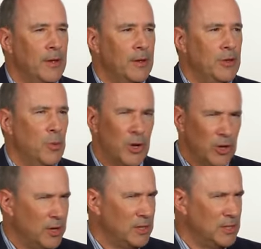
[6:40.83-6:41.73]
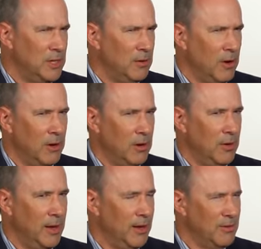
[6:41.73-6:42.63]
you want to look and see,
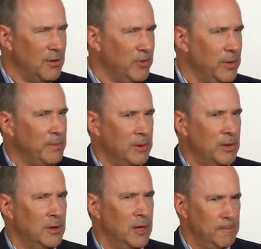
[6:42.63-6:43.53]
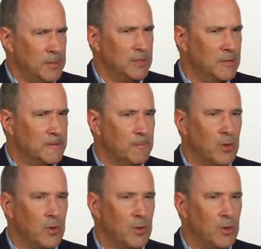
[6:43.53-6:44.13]
how long have they been in business?